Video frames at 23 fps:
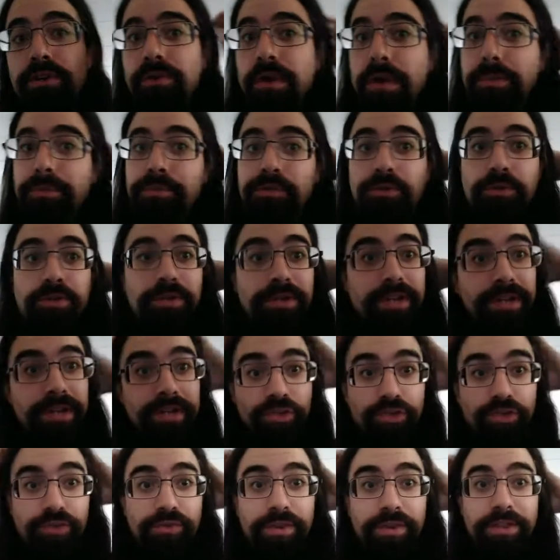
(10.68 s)
new episode of United in
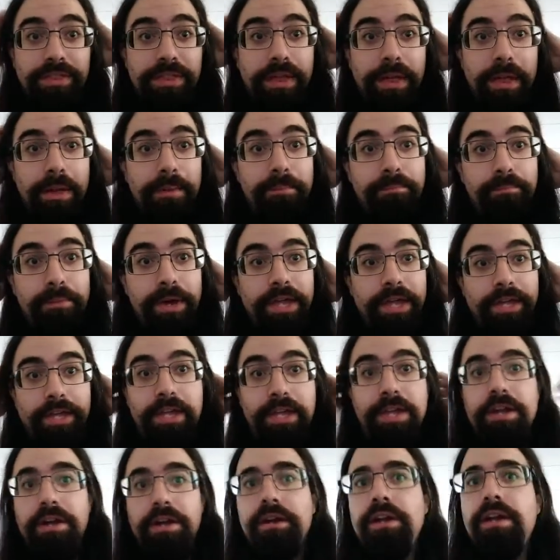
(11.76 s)
Strength. Mike
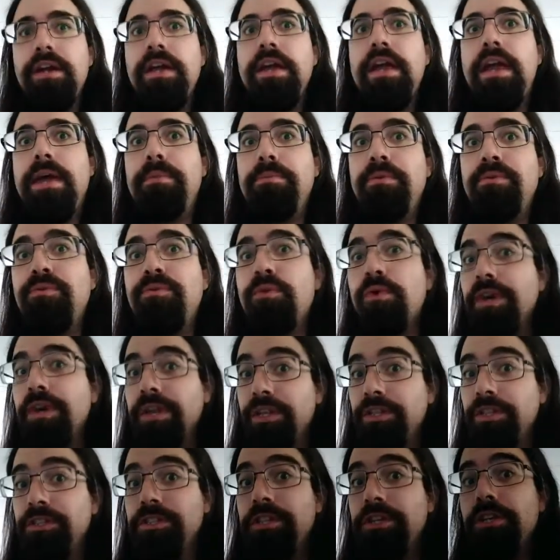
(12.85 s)
here, and before I
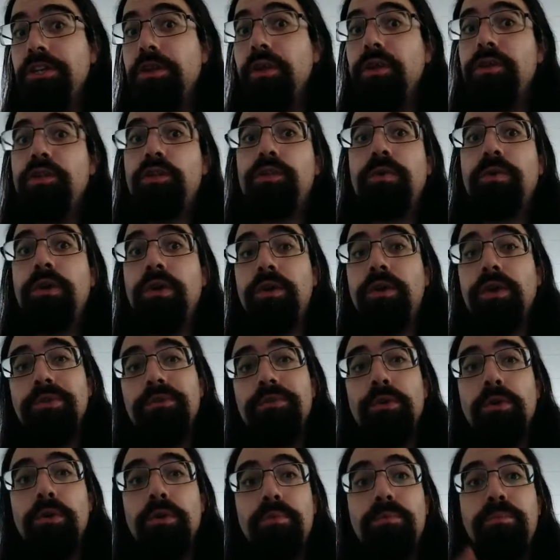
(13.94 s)
continue, I just want to give
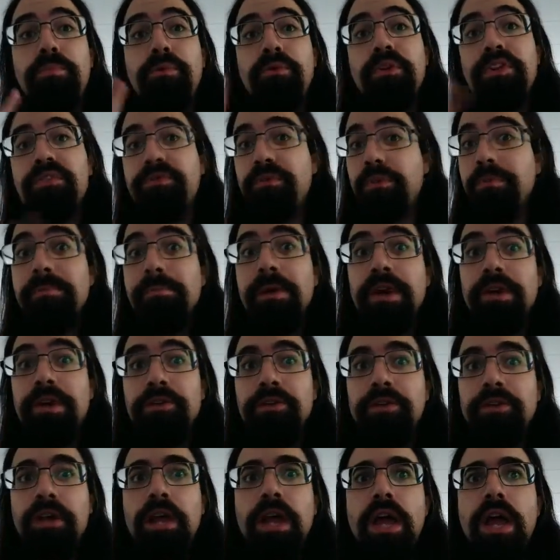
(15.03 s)
you a brief
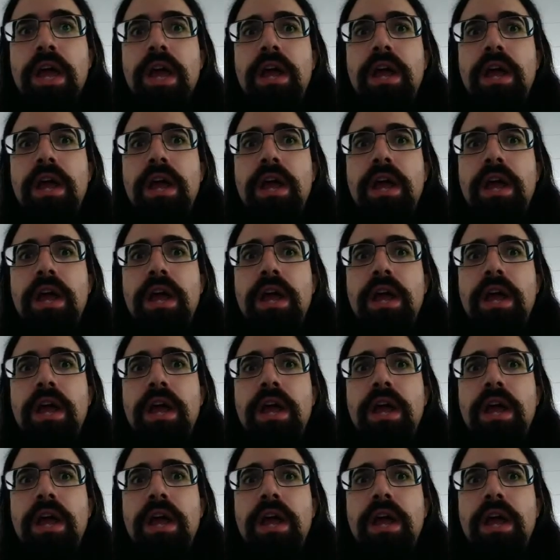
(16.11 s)
reminder.